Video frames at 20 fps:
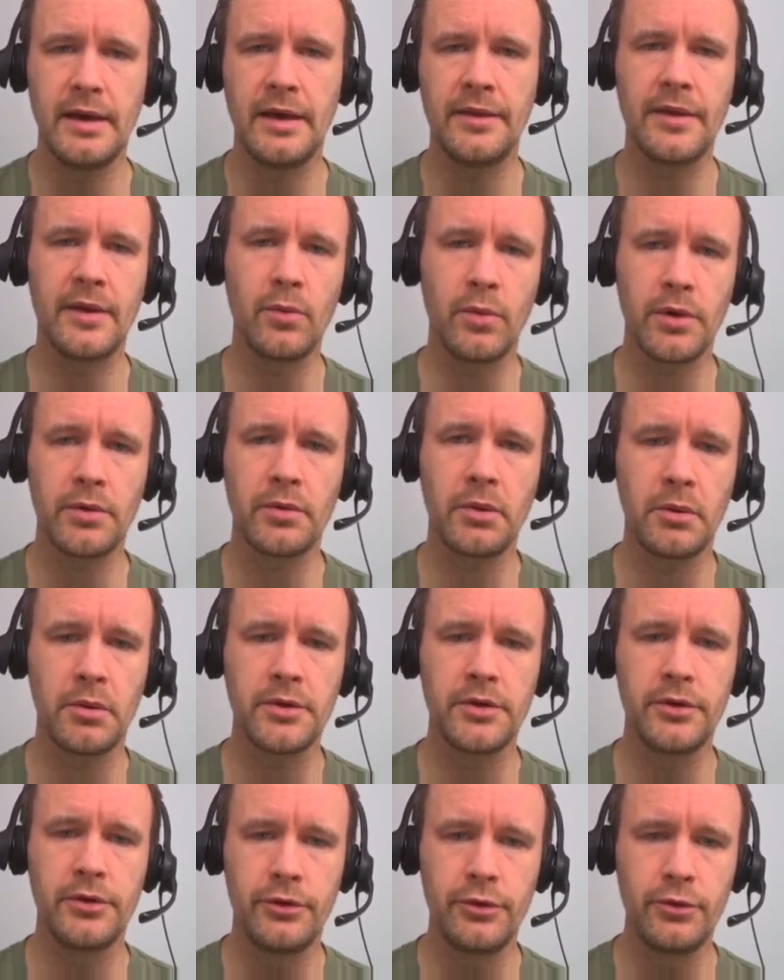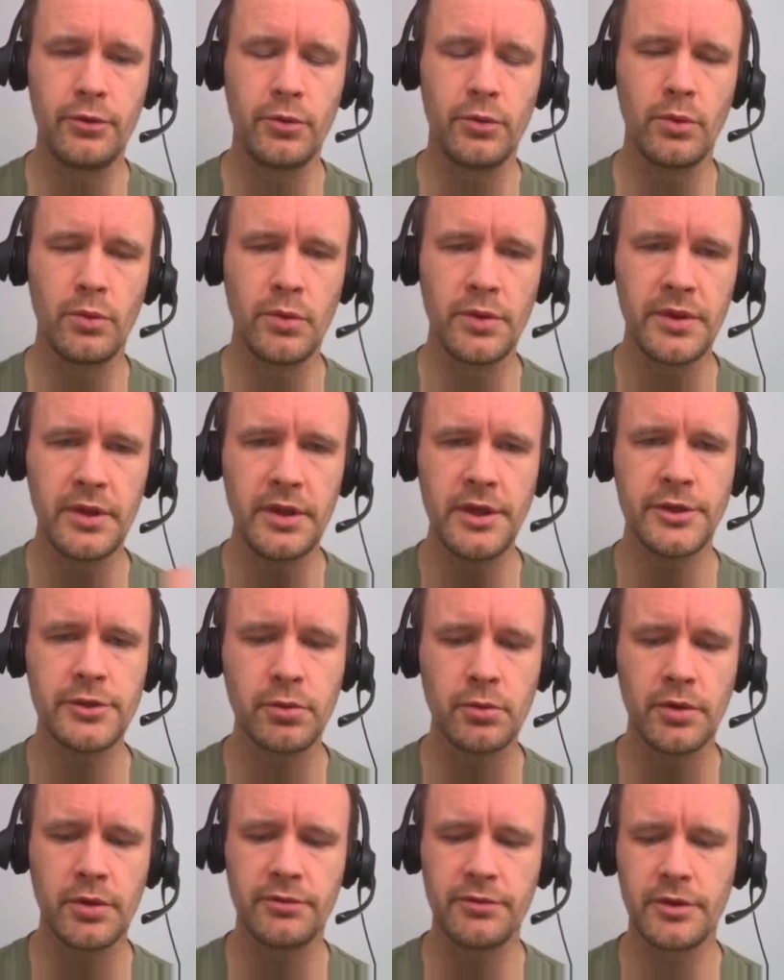and then what do I want to do with each
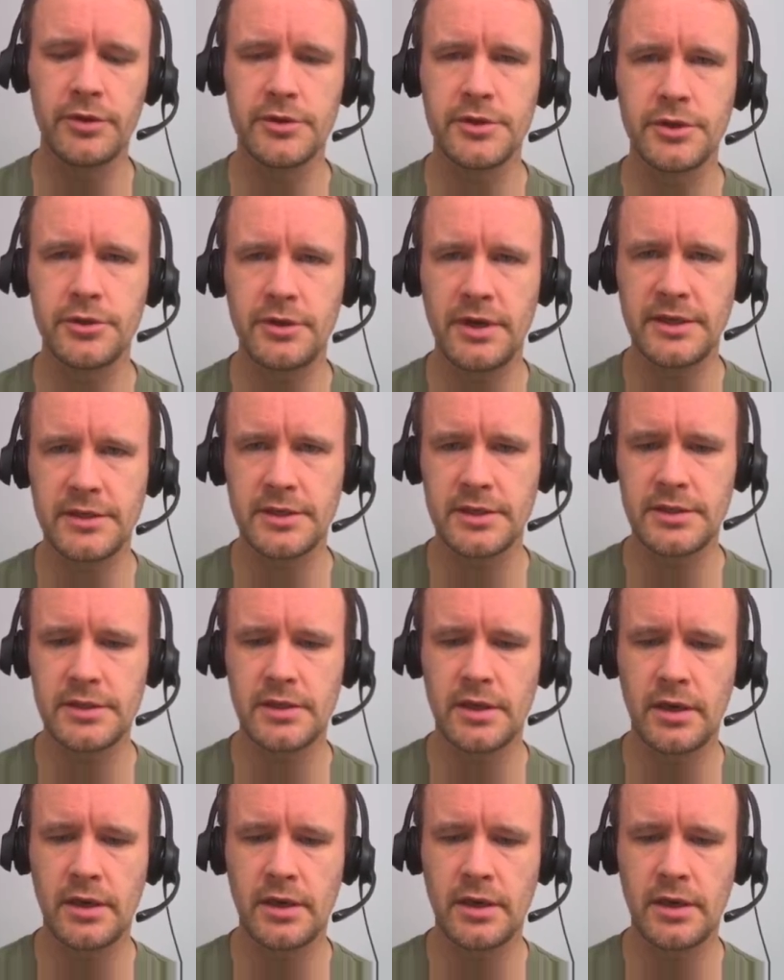one of those addresses?